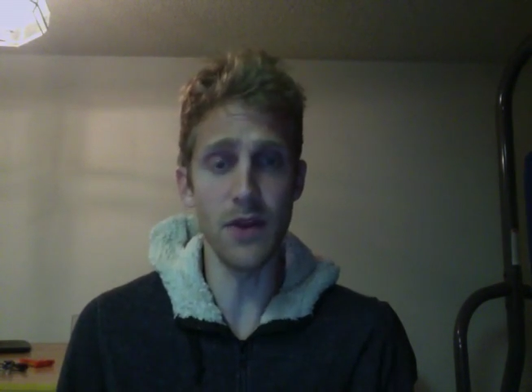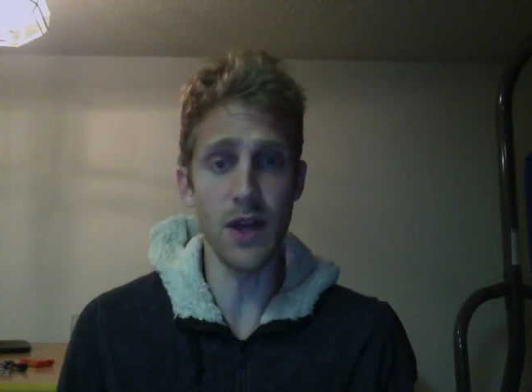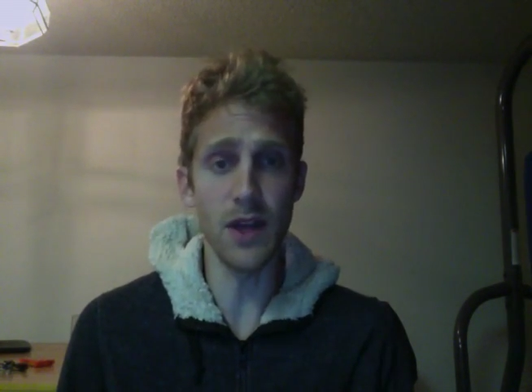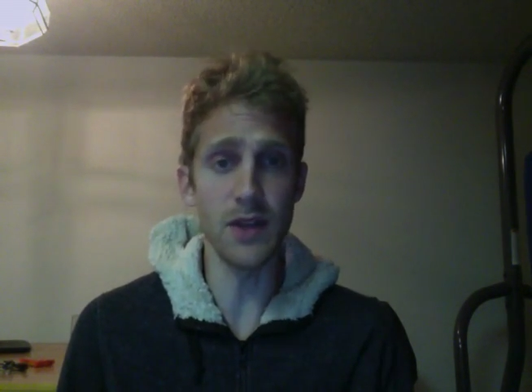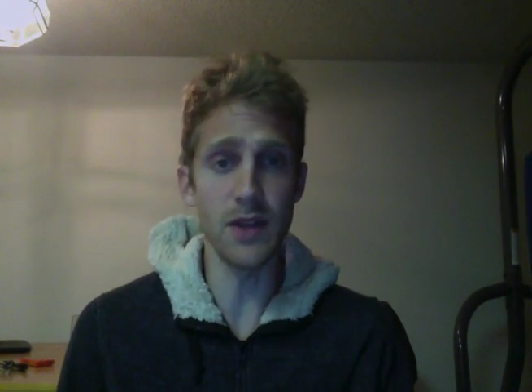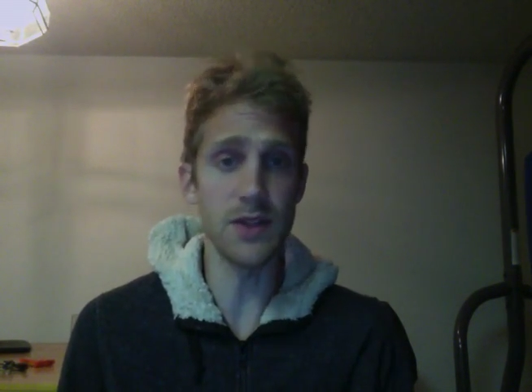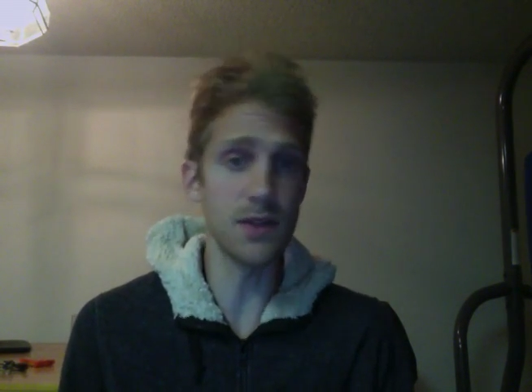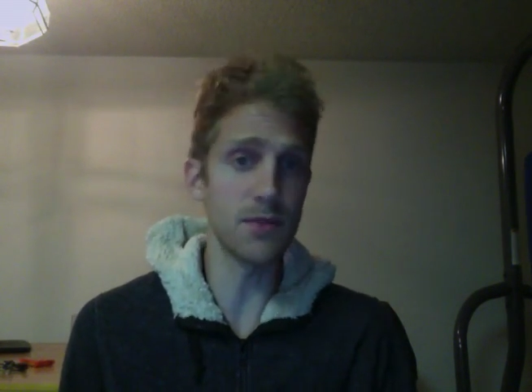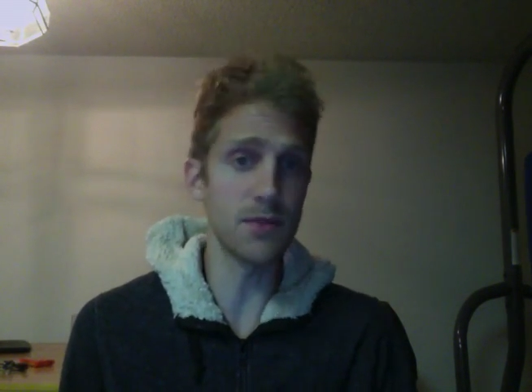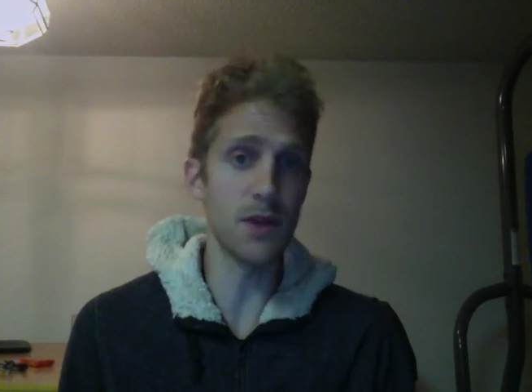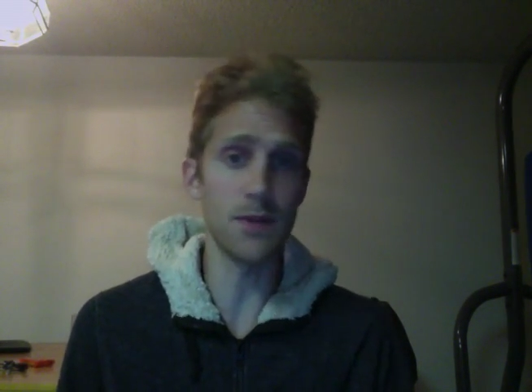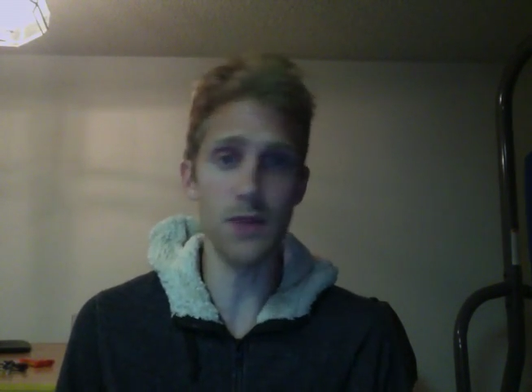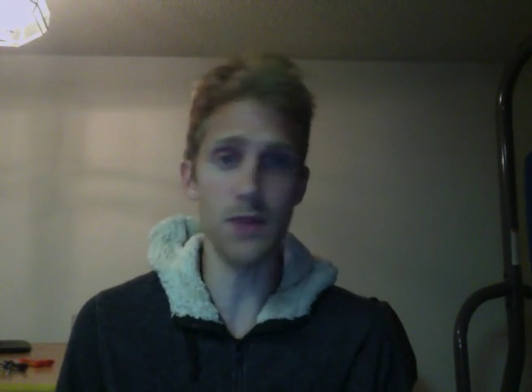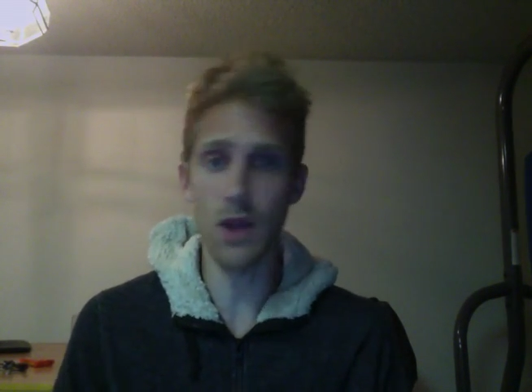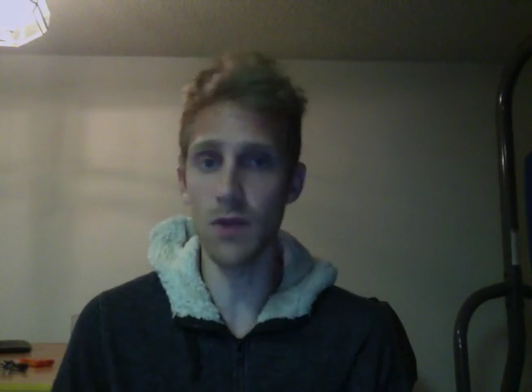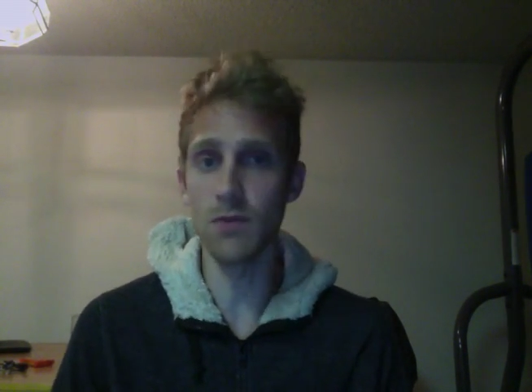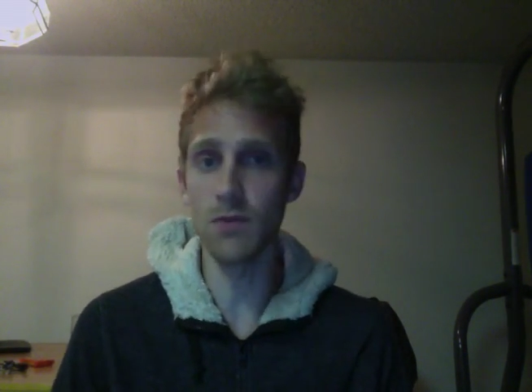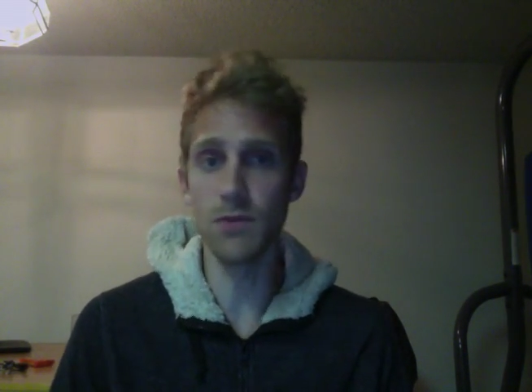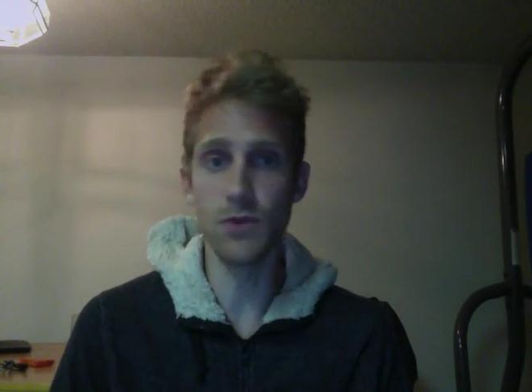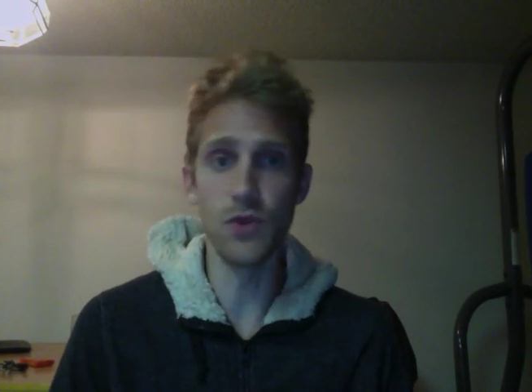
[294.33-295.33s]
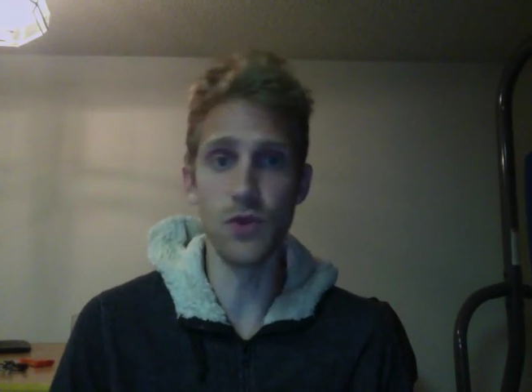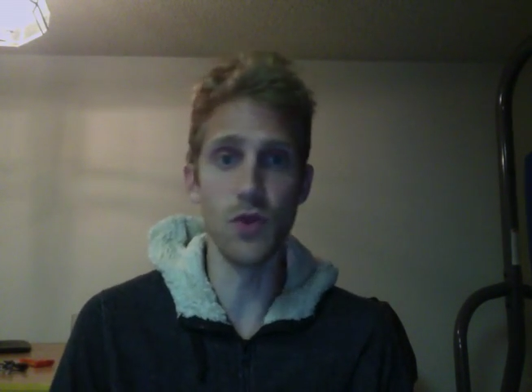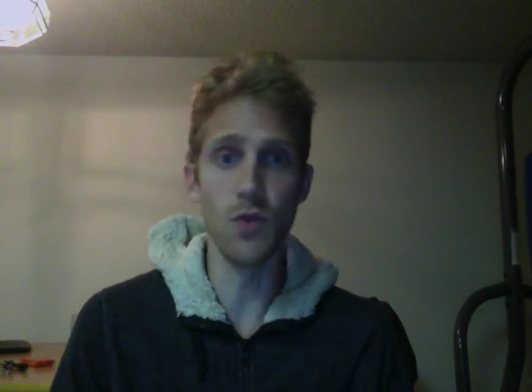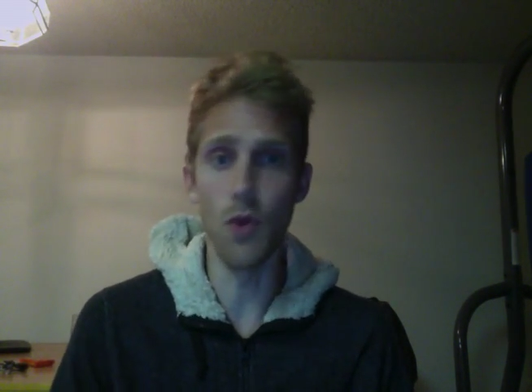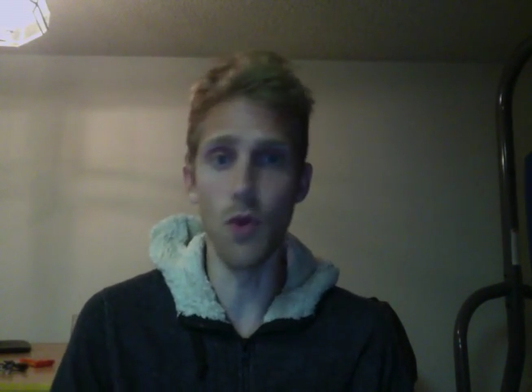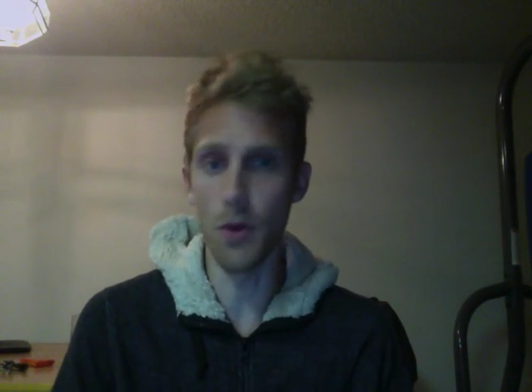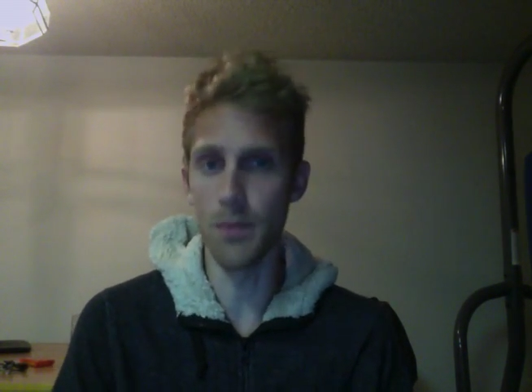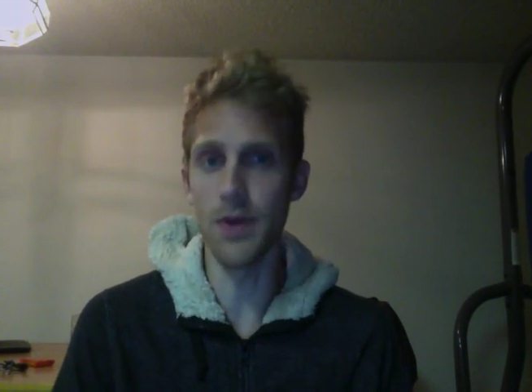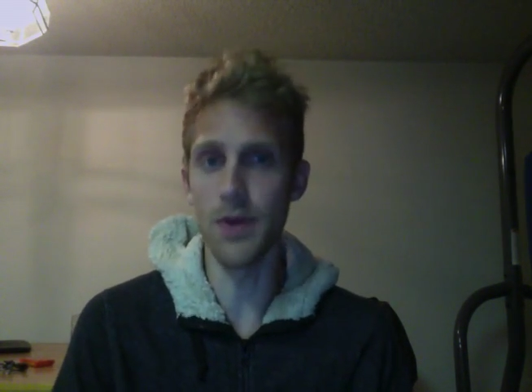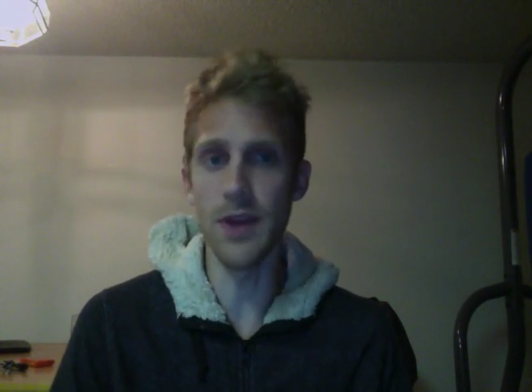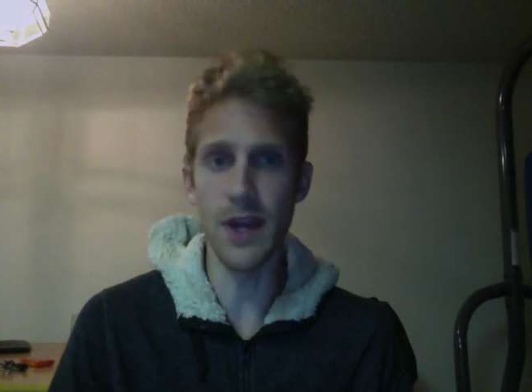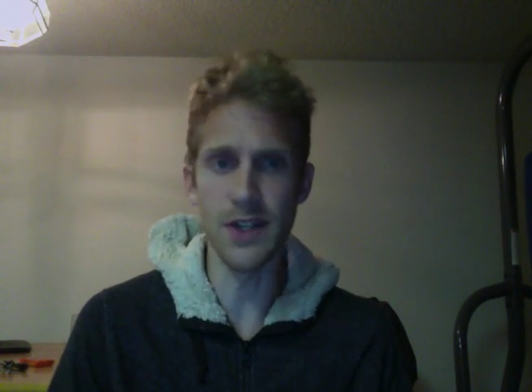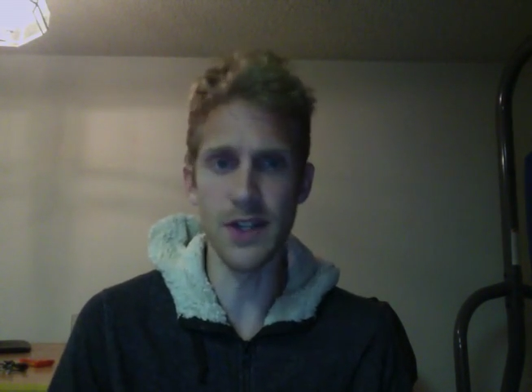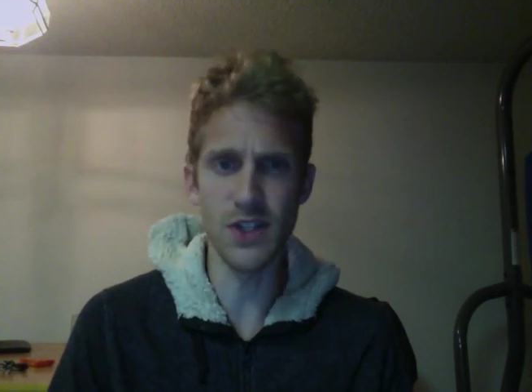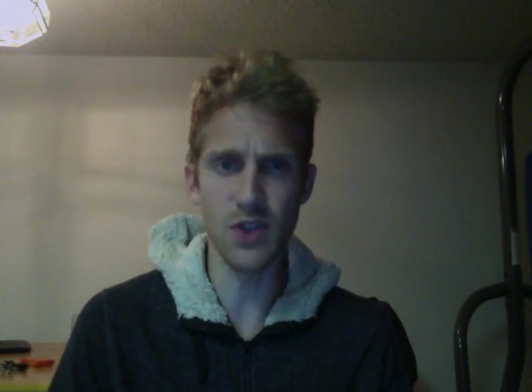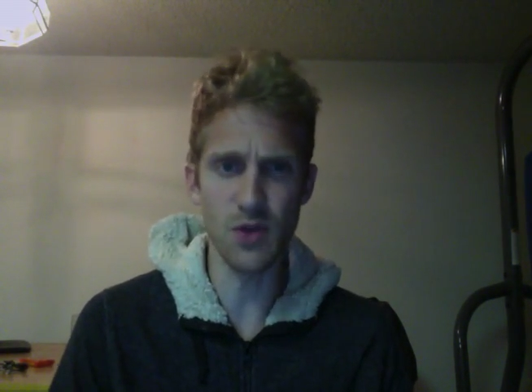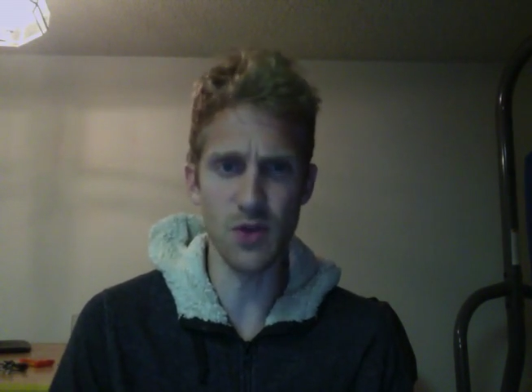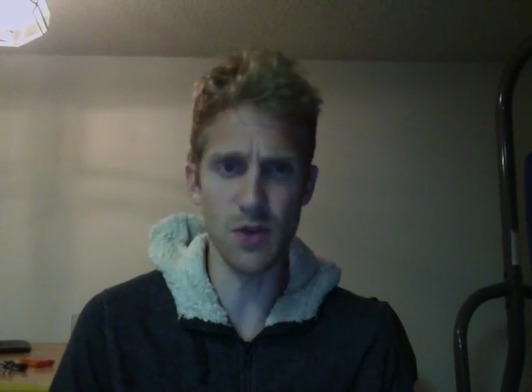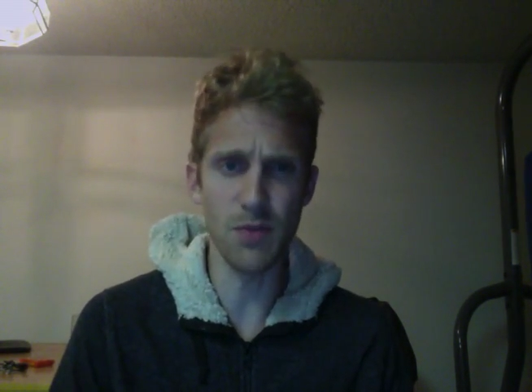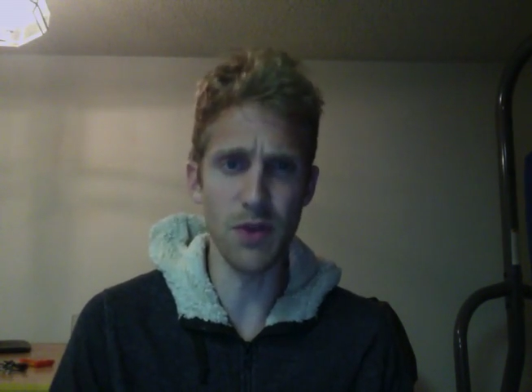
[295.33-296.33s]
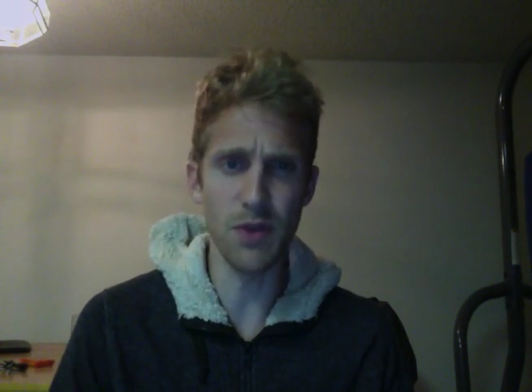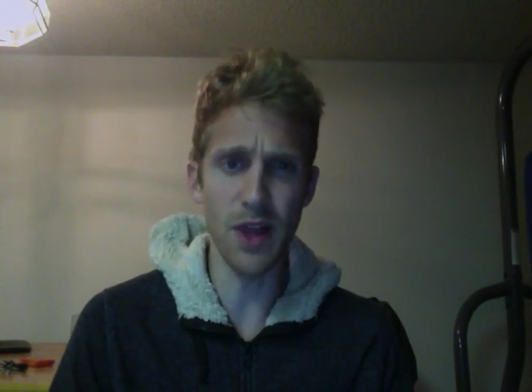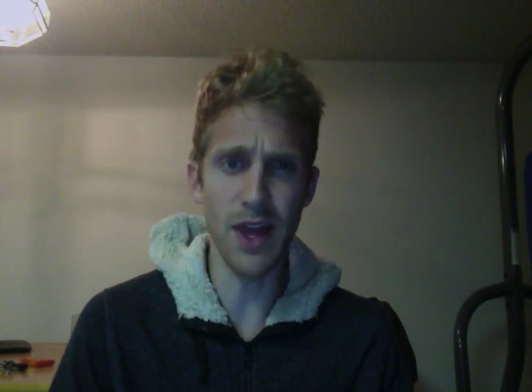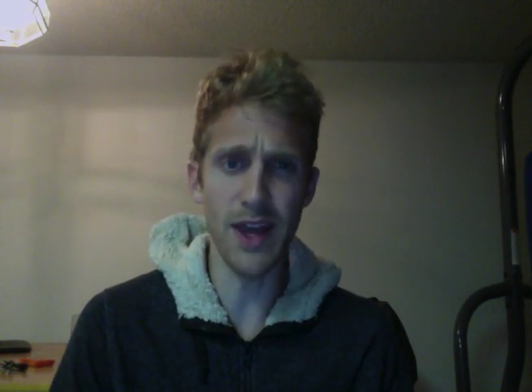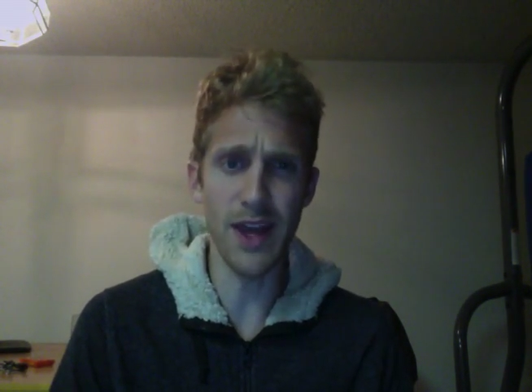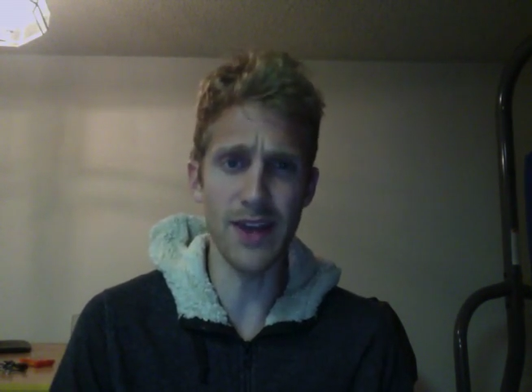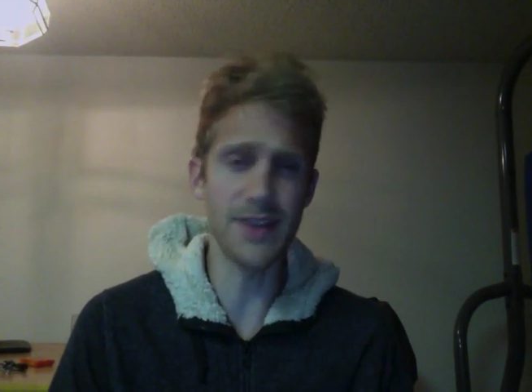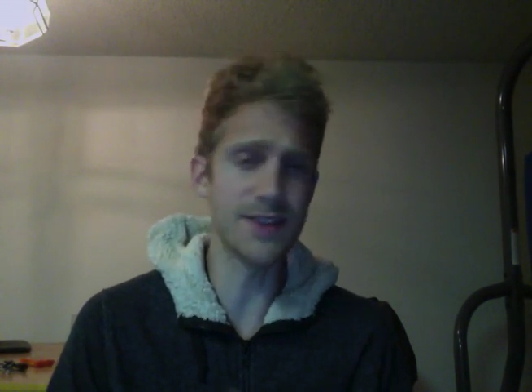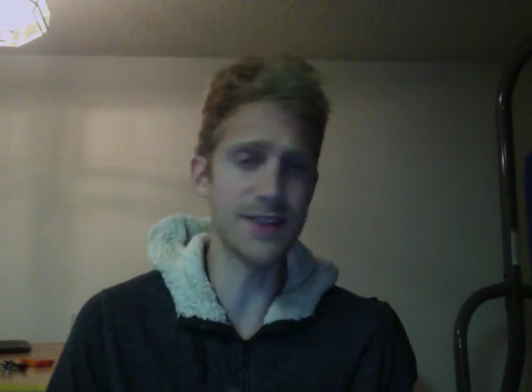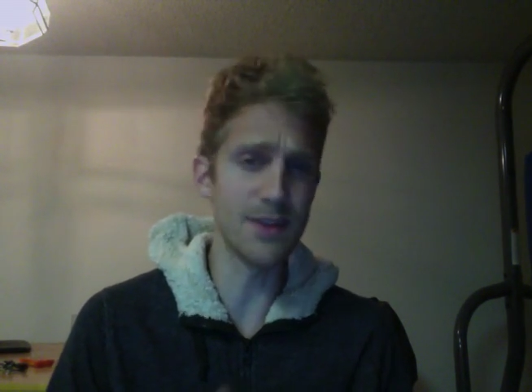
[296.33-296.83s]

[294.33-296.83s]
and sometimes I'll do more PS3 playing,